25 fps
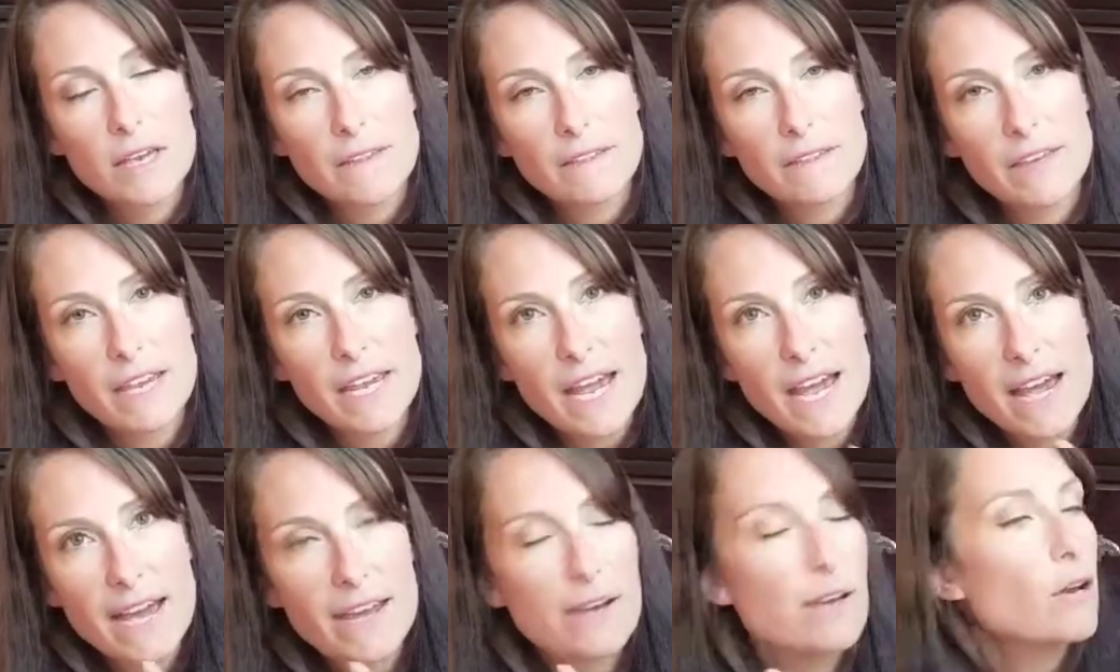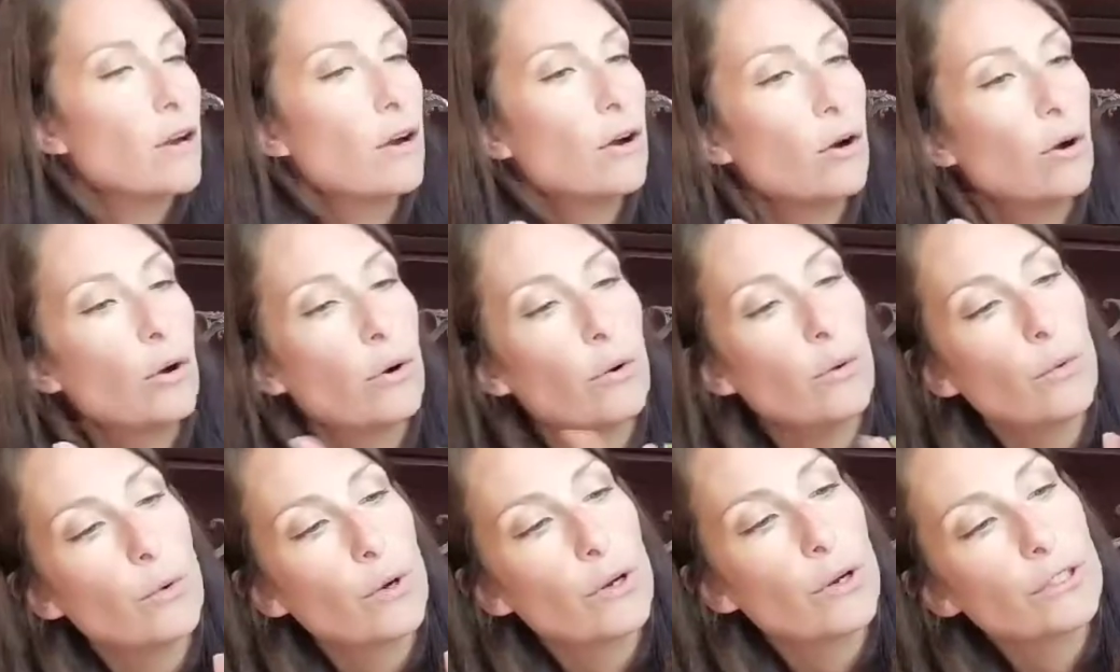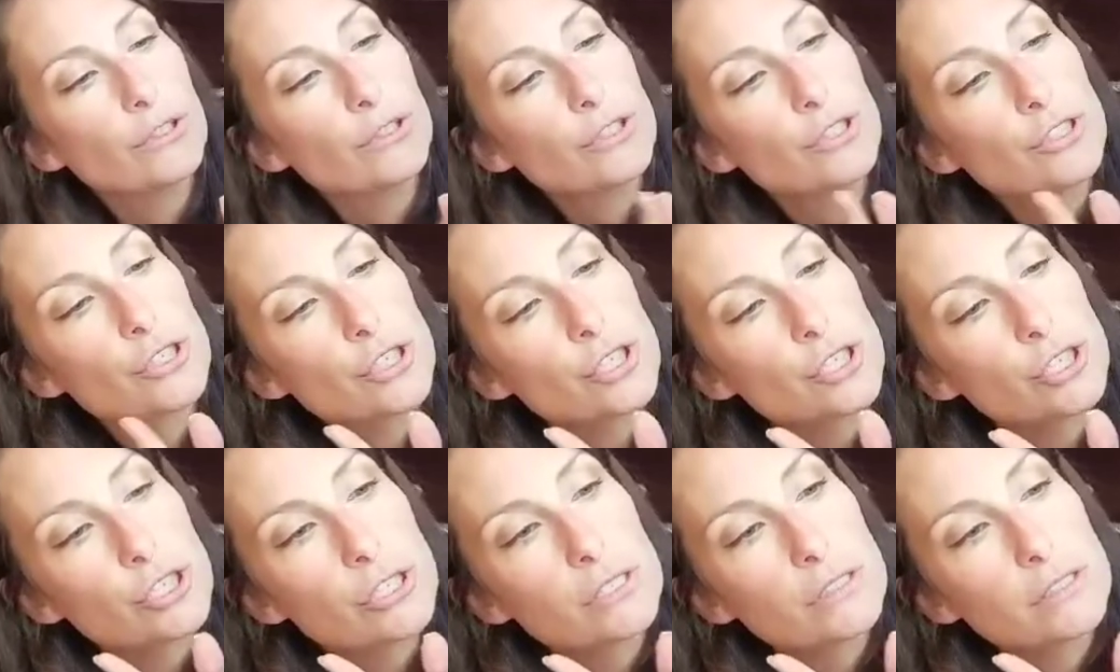They had
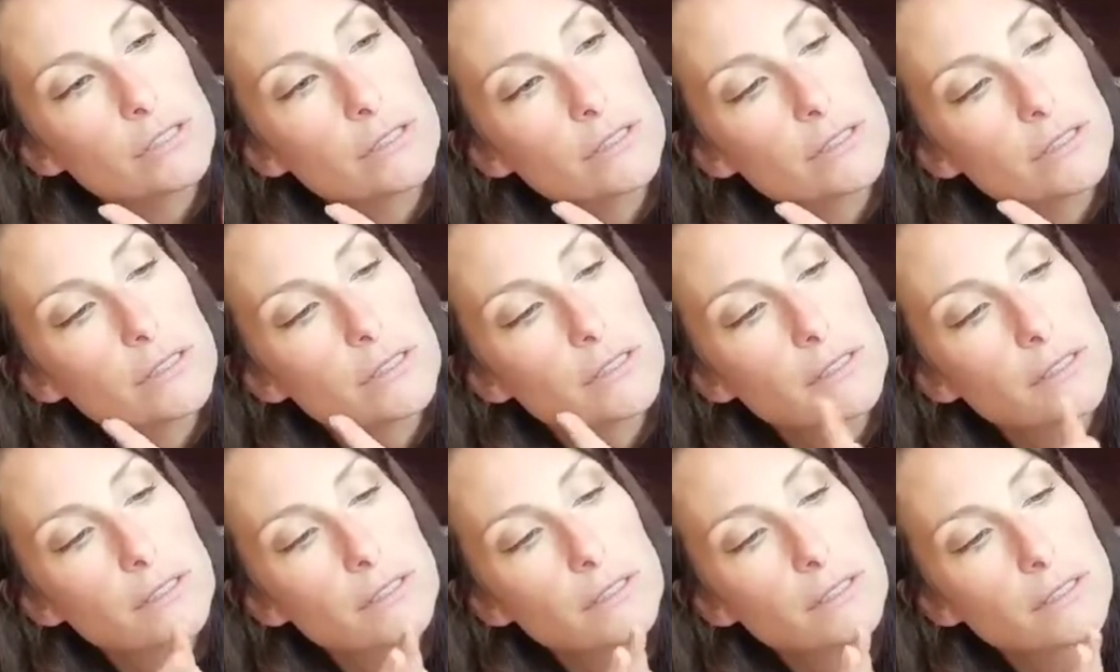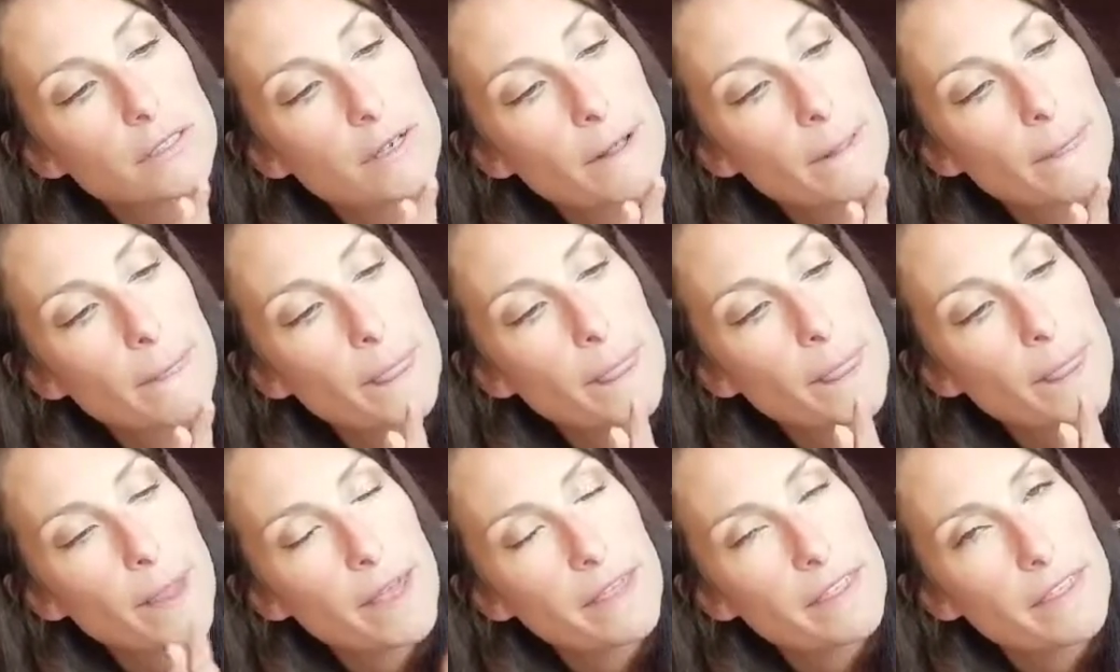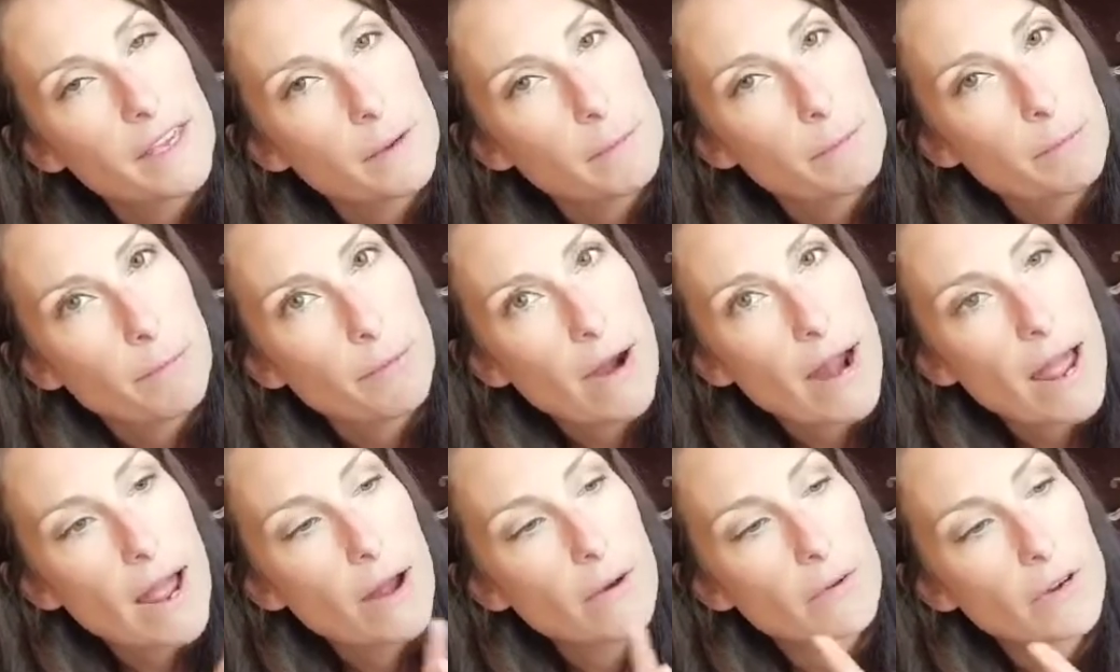orange, I think
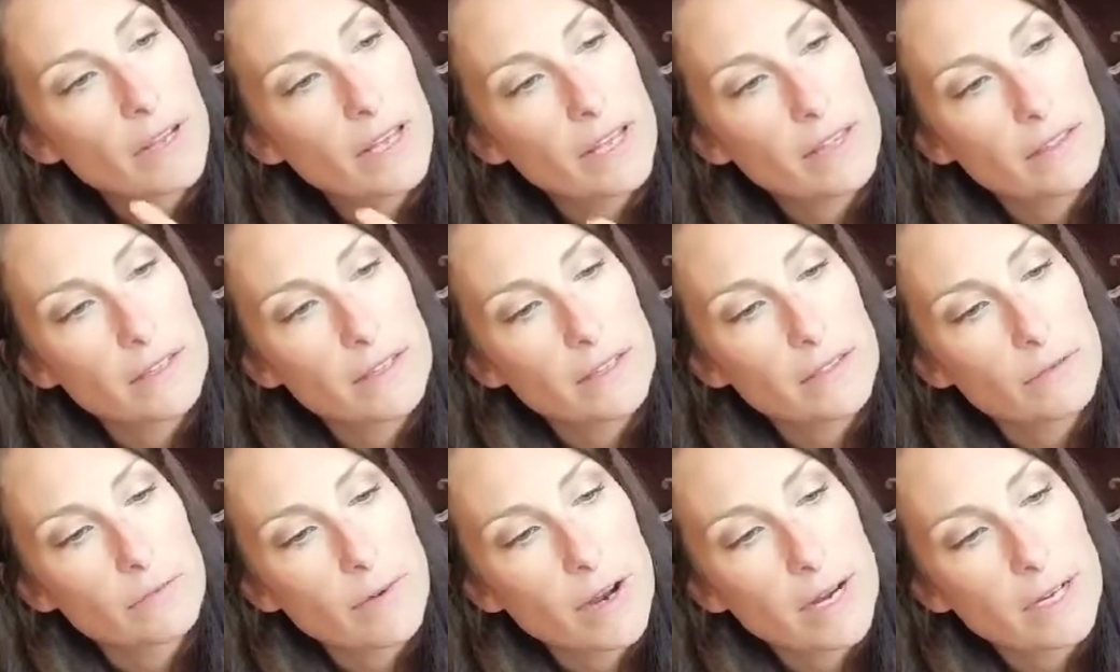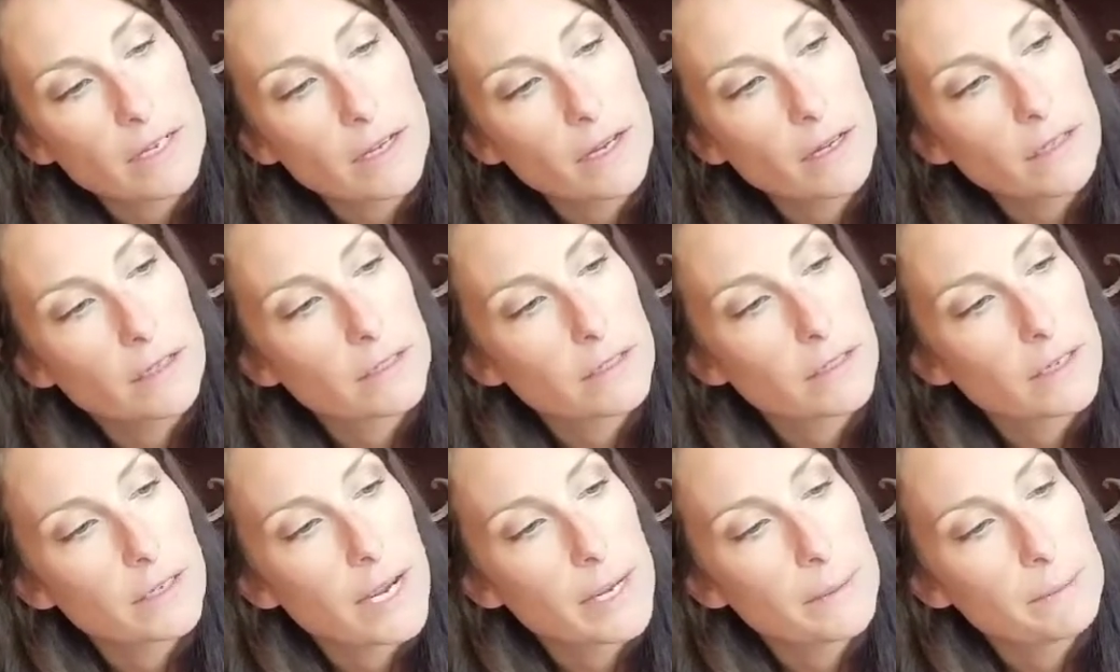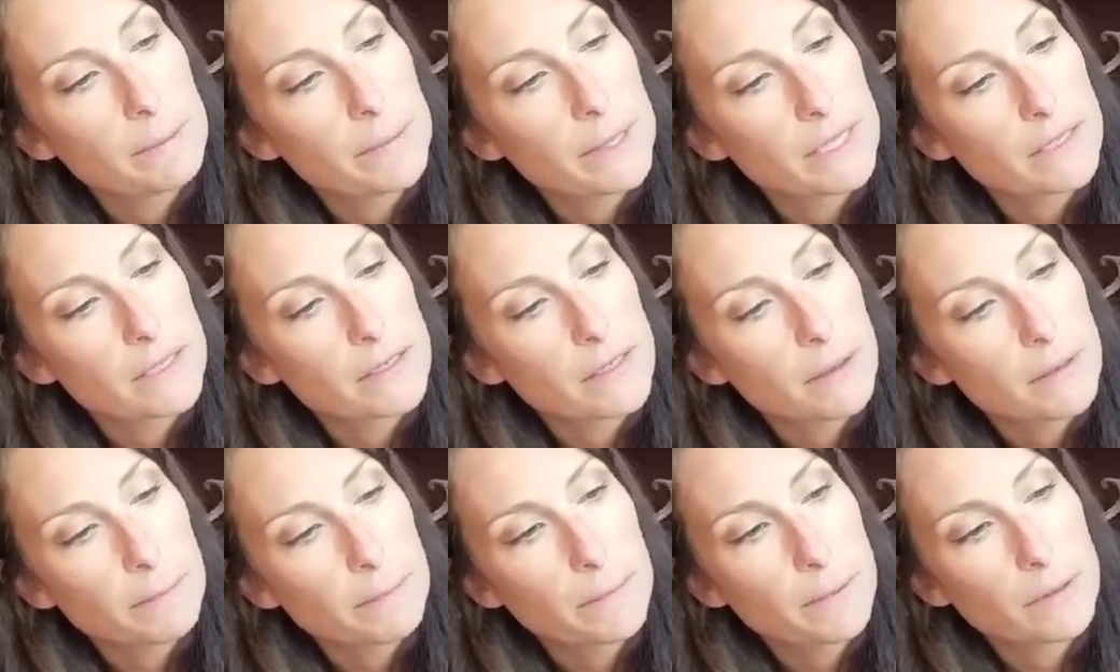brown, and then the red color. I picked
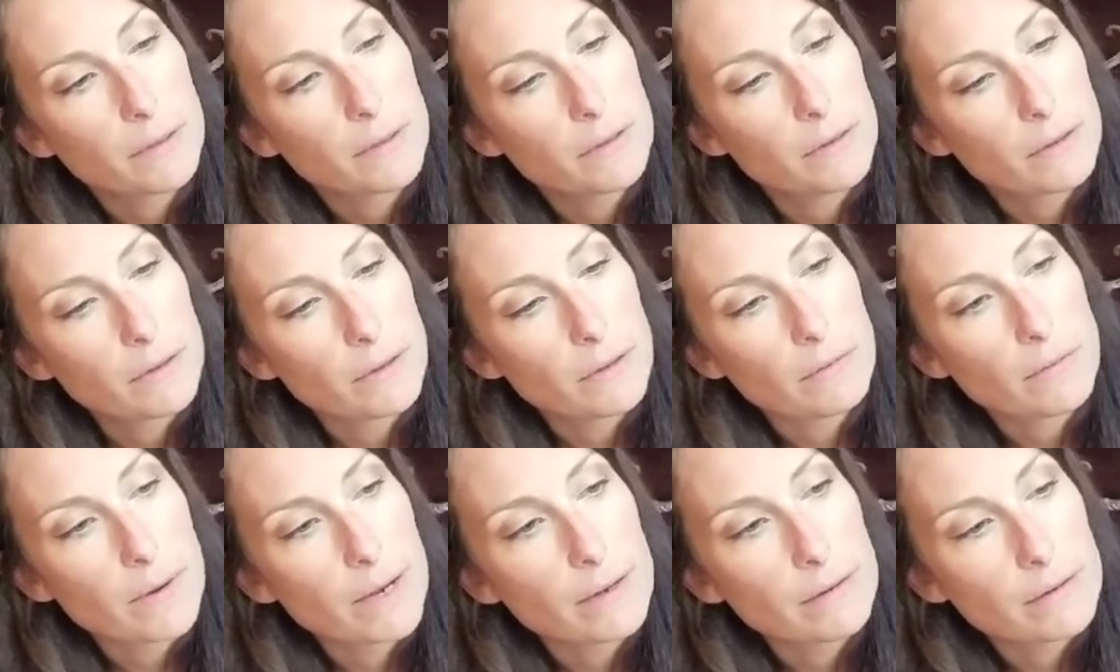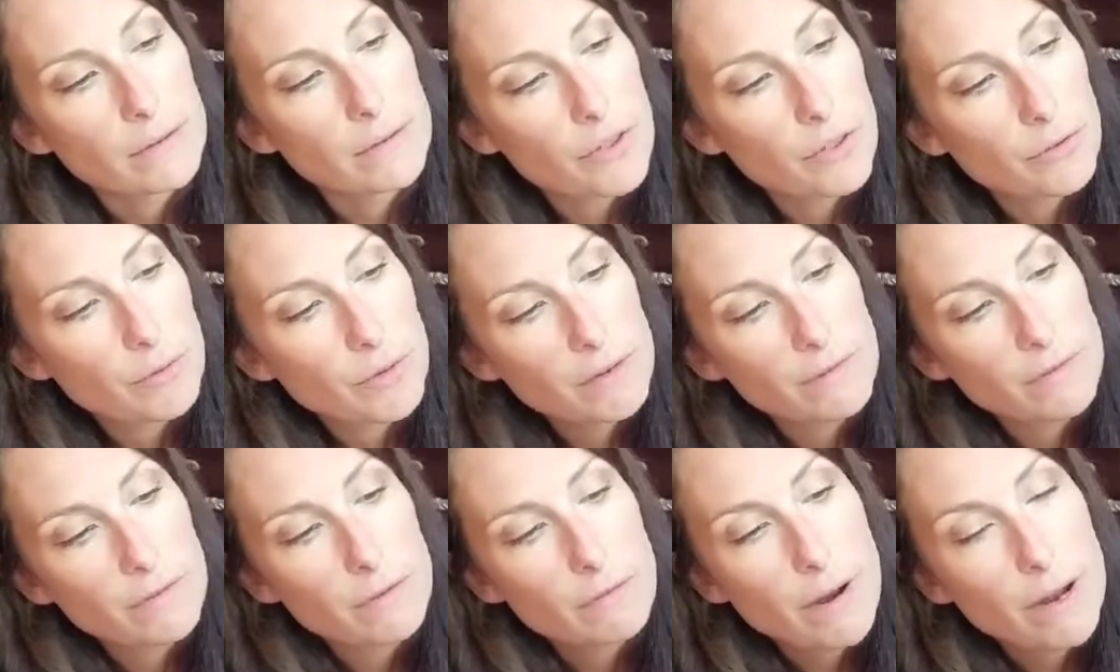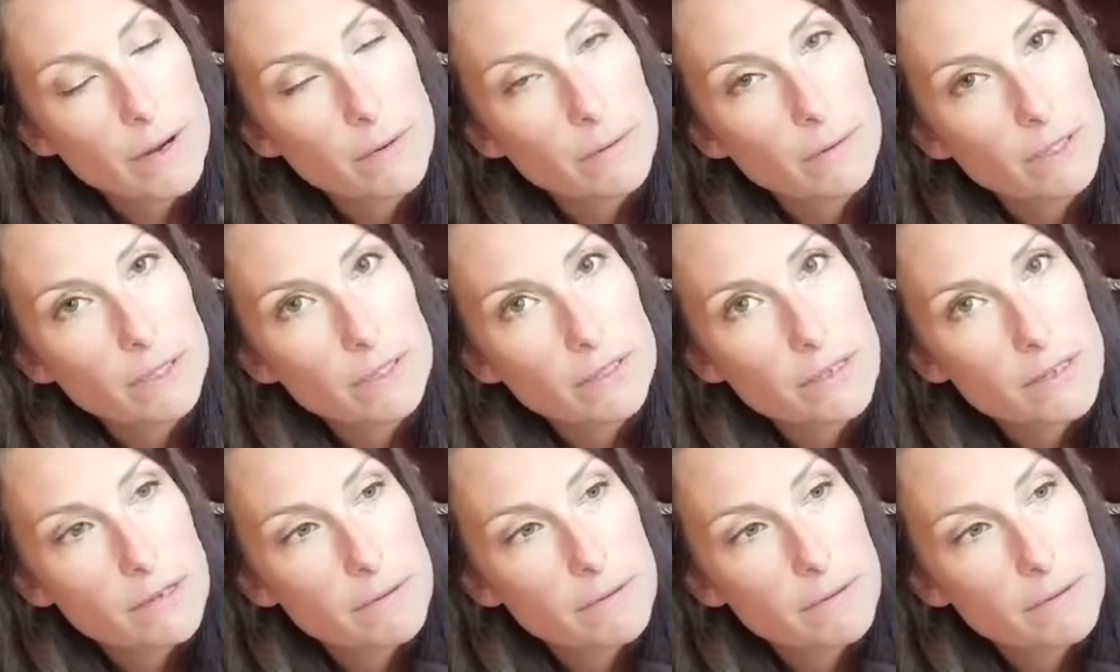up the red, 3 of the red ones.